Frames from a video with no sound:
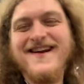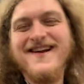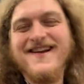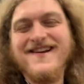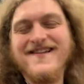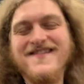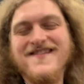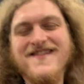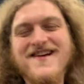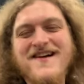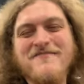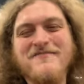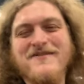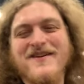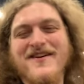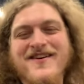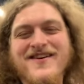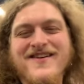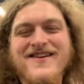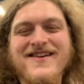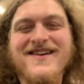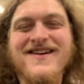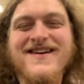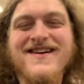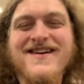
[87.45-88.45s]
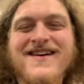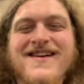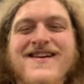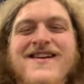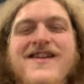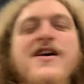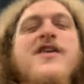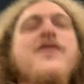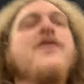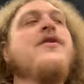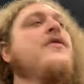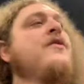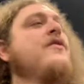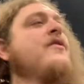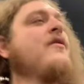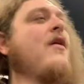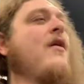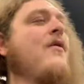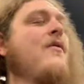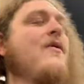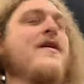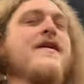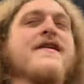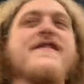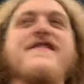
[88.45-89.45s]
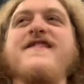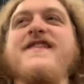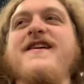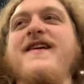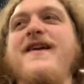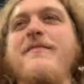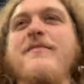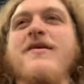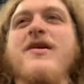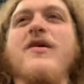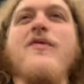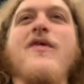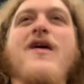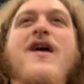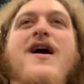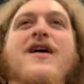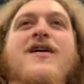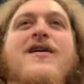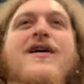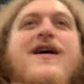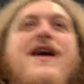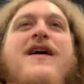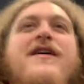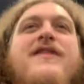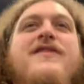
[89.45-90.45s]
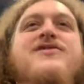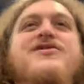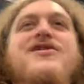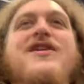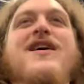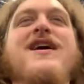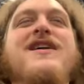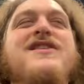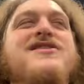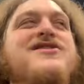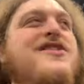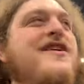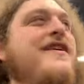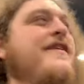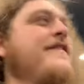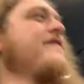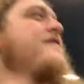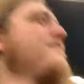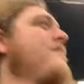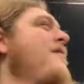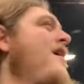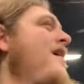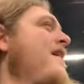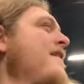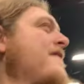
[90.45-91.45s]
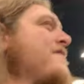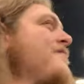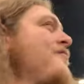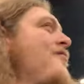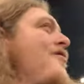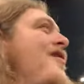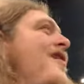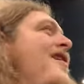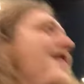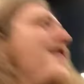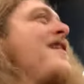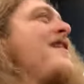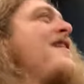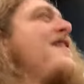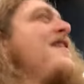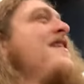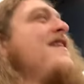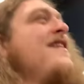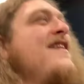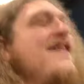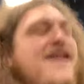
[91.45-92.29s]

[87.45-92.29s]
Hit us up, dude. Who do you all want to see? And I'm going to walk around and try and show you some awesome work.